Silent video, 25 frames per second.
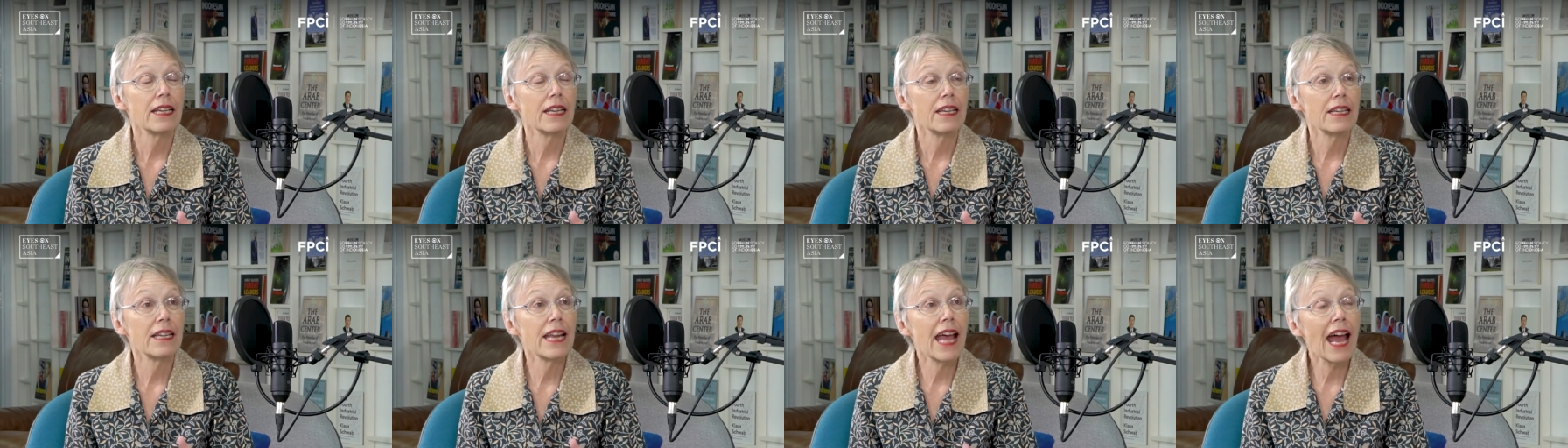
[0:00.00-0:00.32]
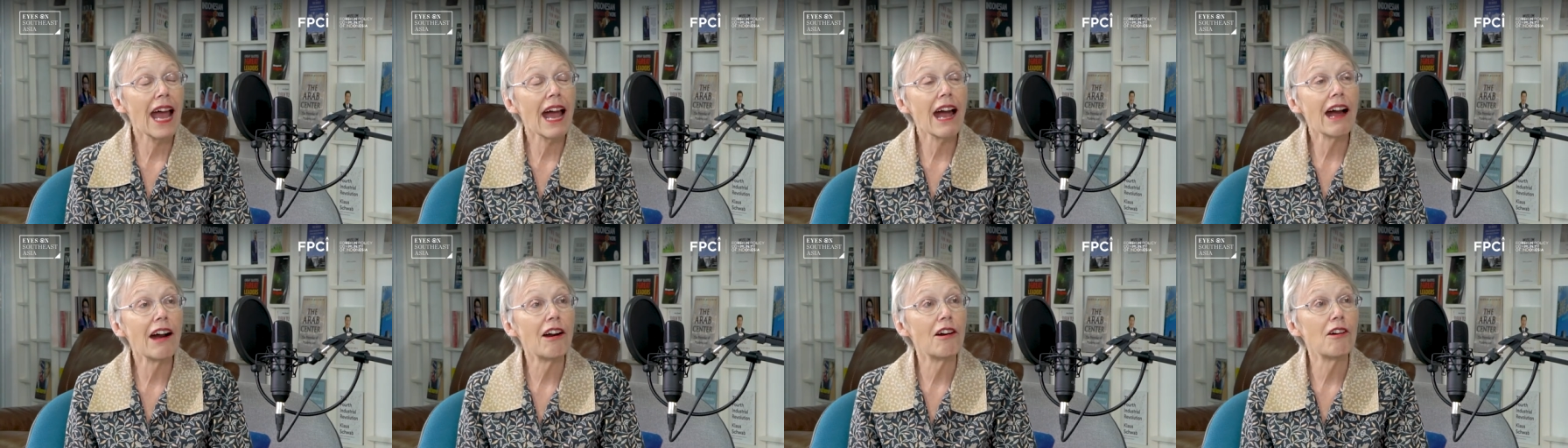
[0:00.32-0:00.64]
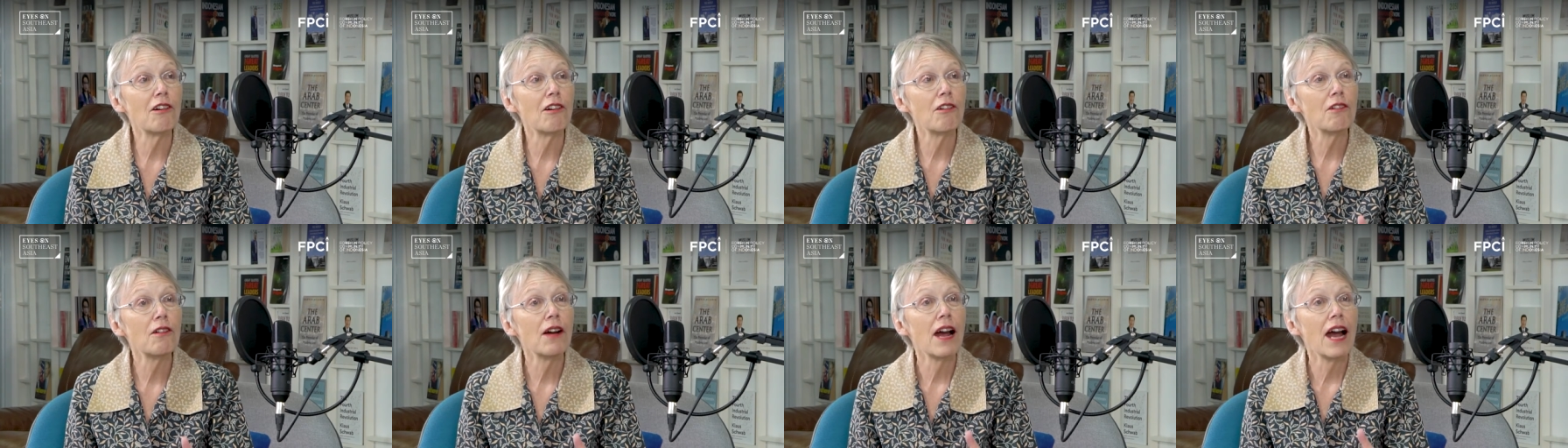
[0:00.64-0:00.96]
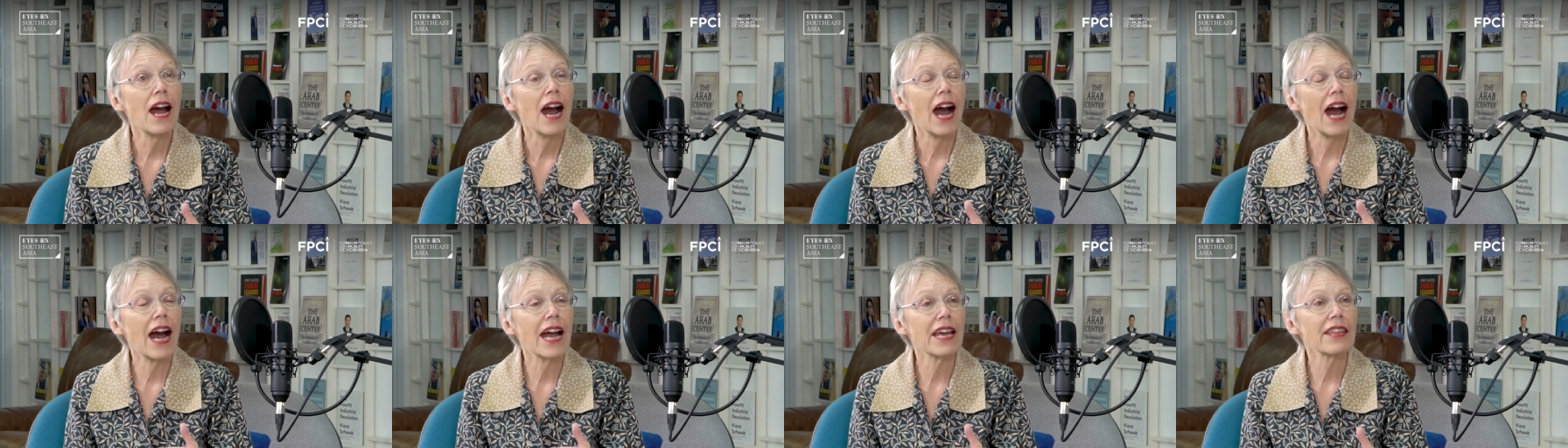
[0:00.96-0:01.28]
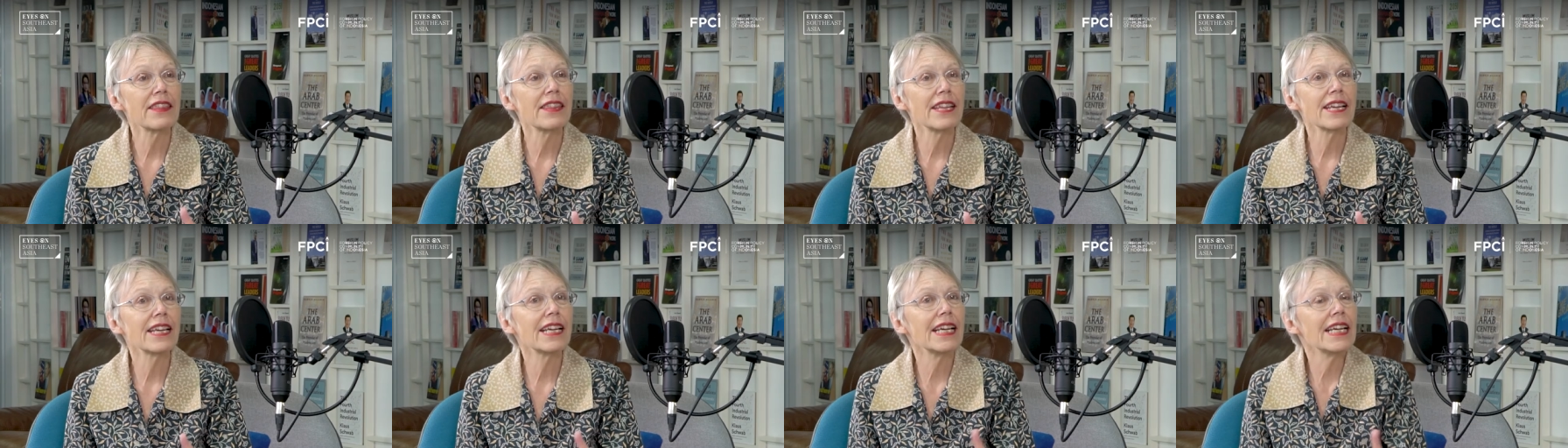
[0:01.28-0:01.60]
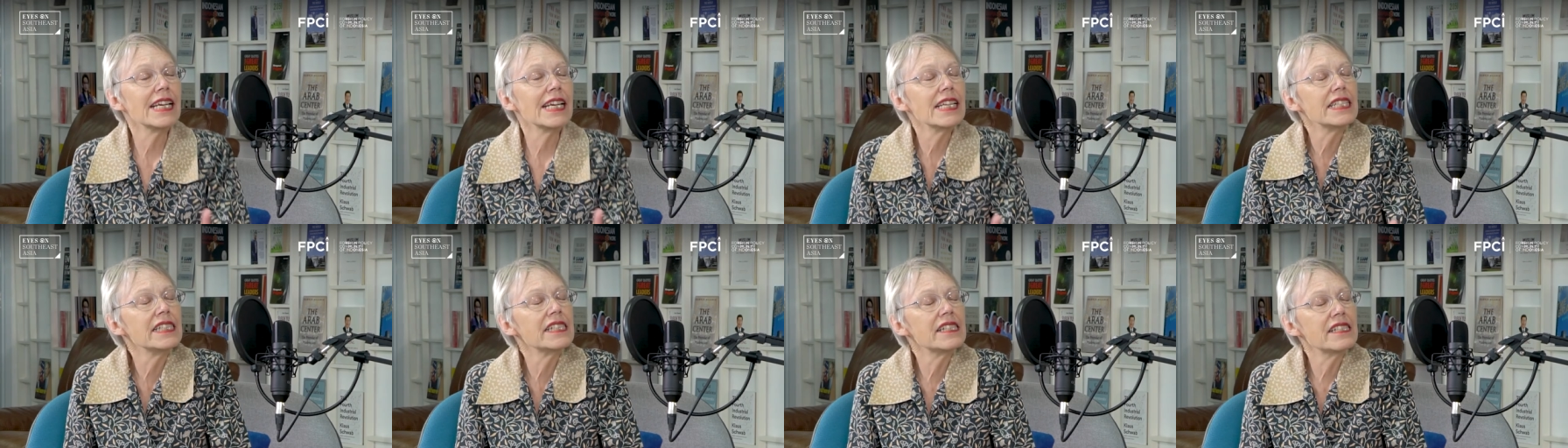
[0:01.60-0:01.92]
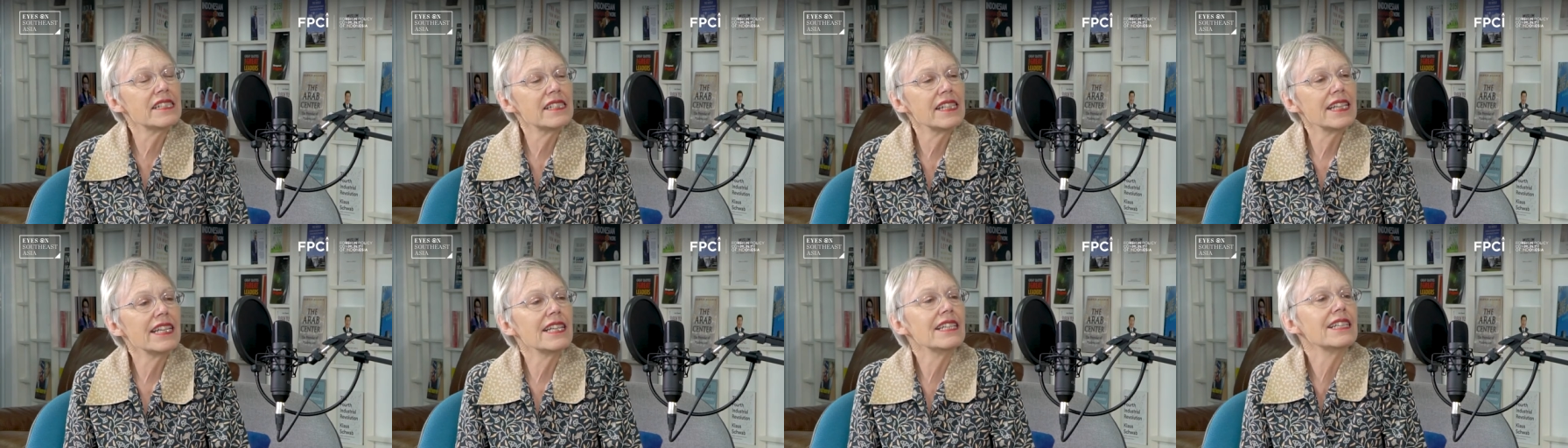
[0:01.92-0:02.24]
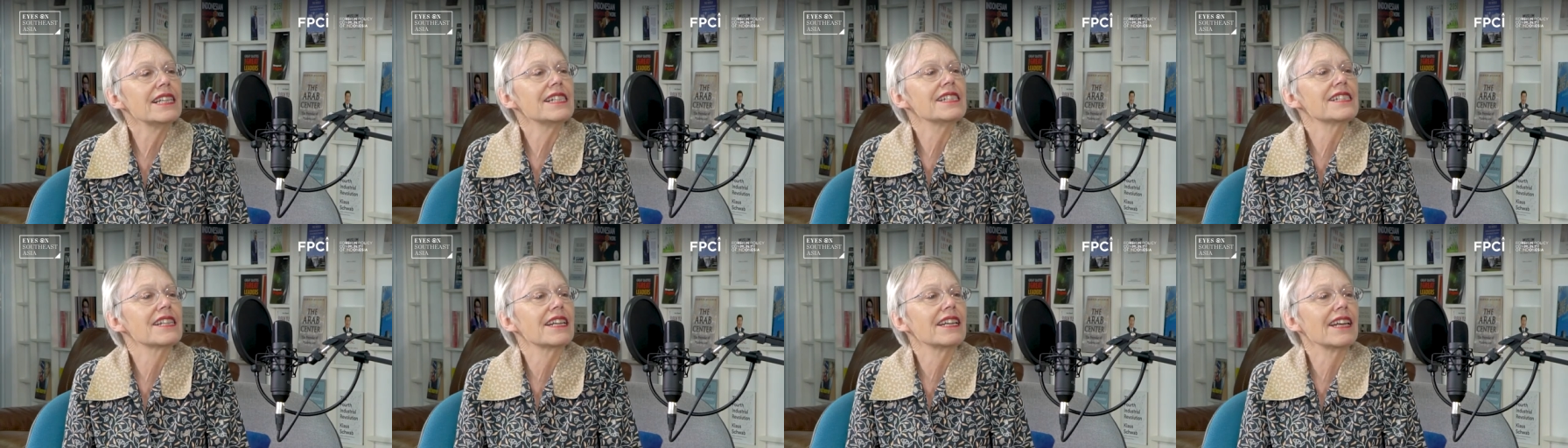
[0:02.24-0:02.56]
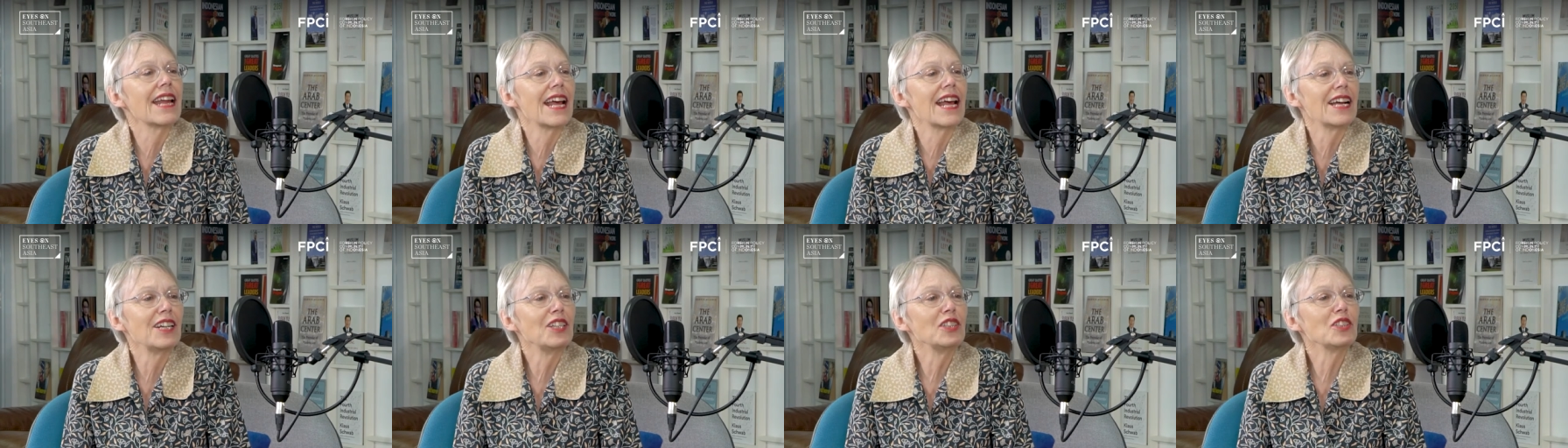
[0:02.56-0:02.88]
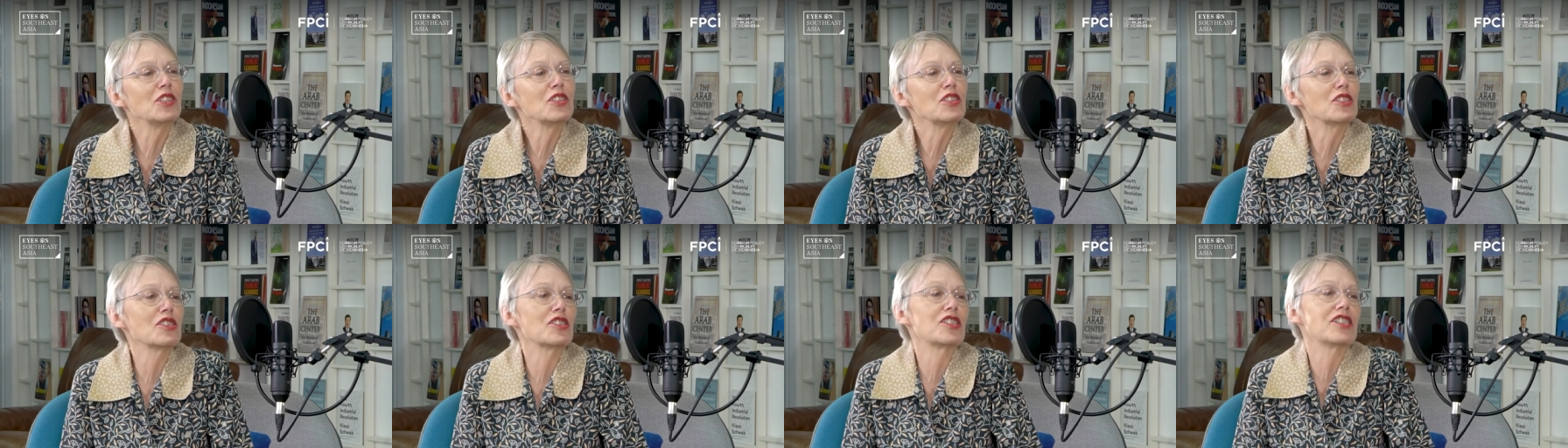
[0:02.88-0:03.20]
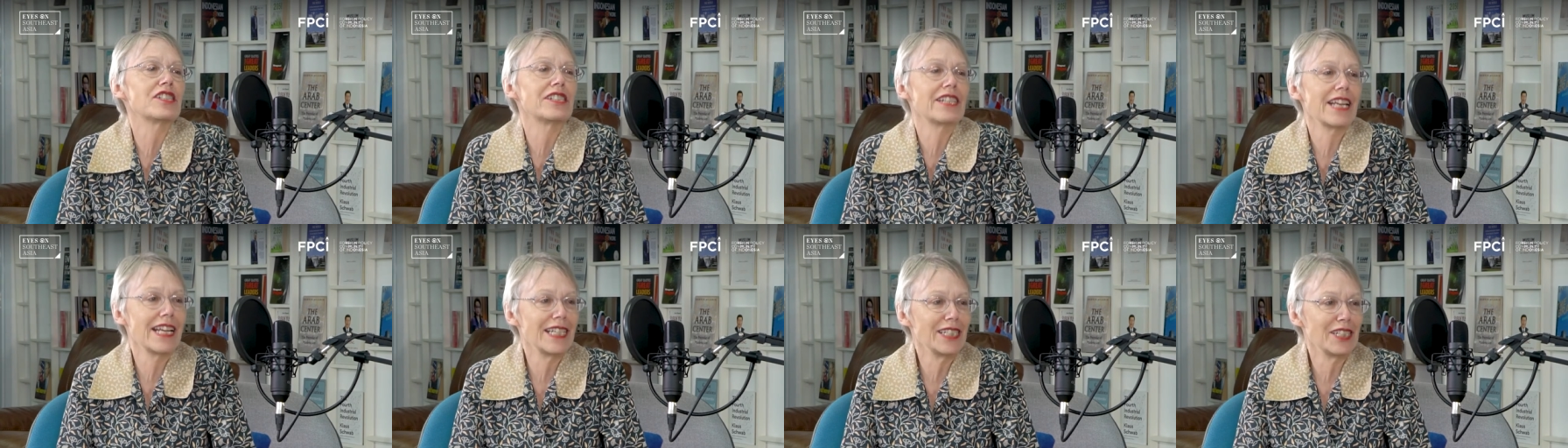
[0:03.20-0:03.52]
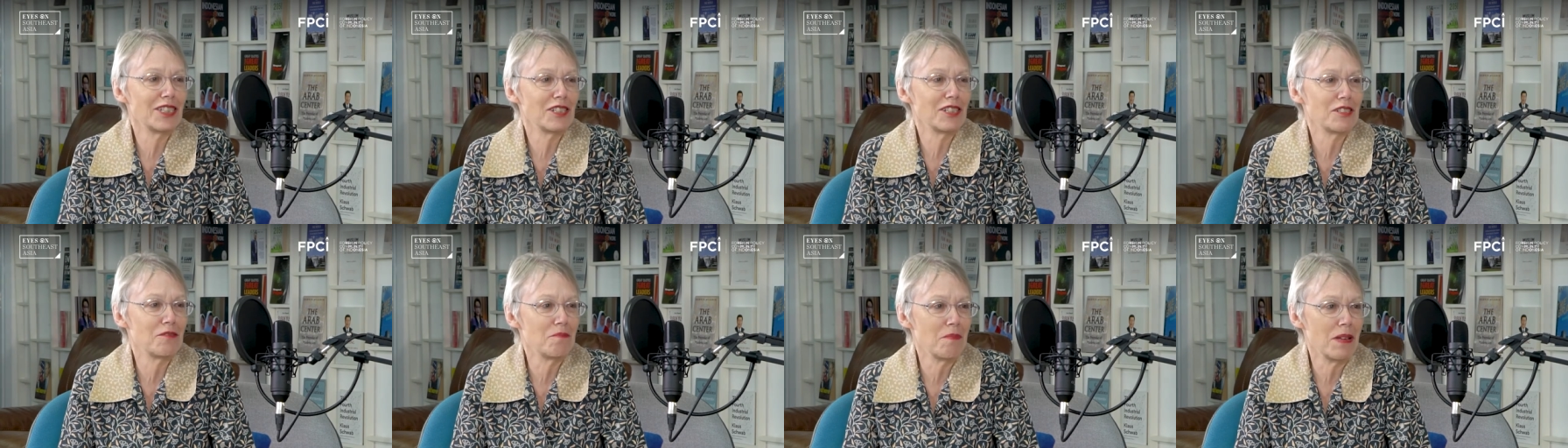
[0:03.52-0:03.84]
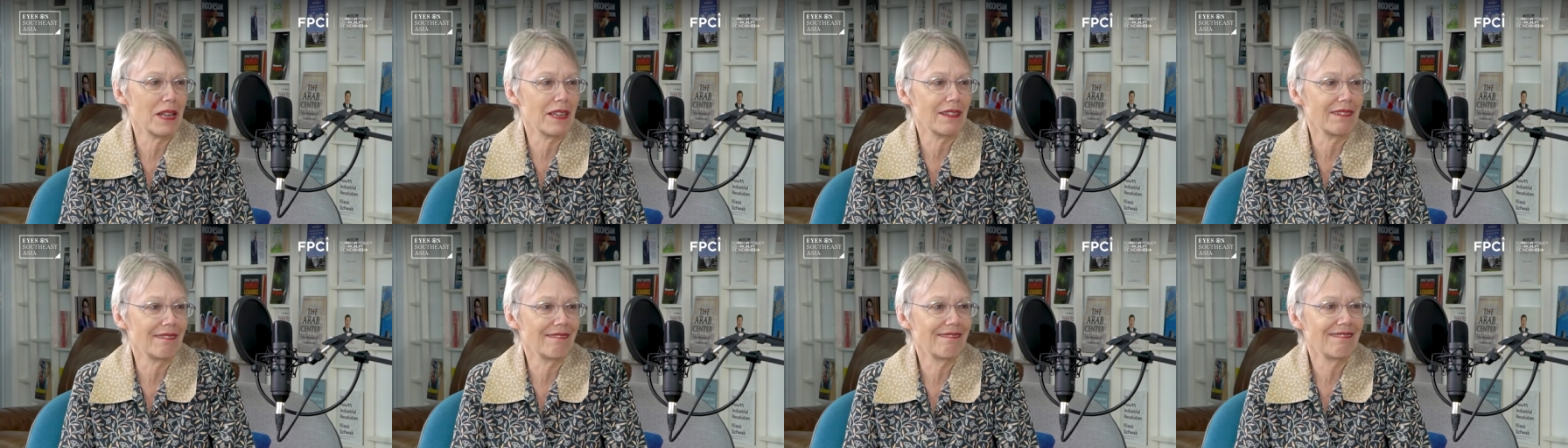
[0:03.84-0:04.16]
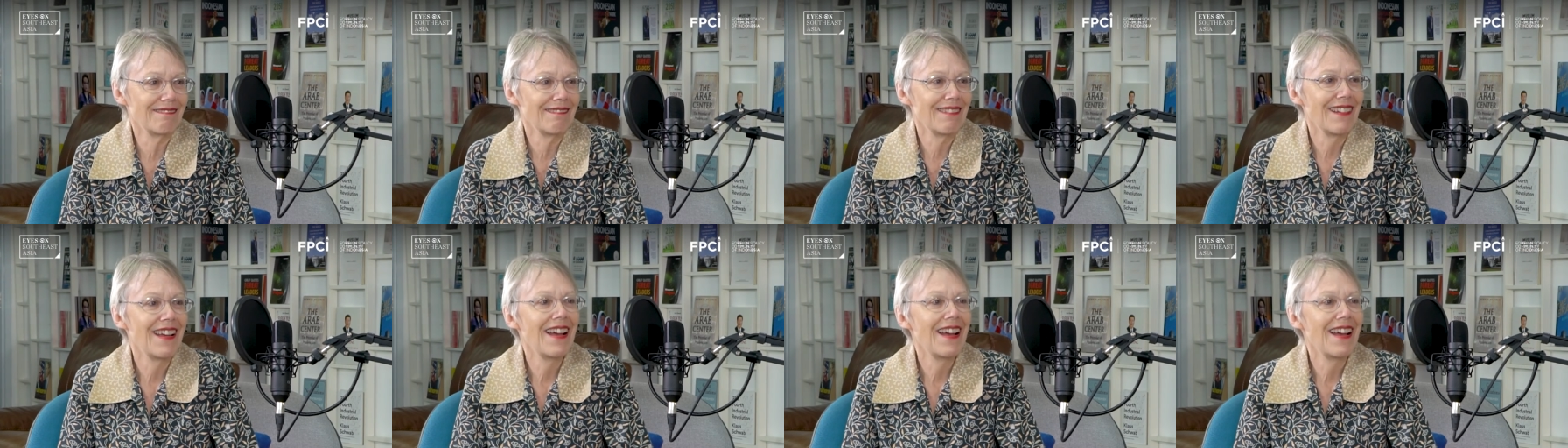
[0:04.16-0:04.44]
Now, I think he's seen as an elder statesman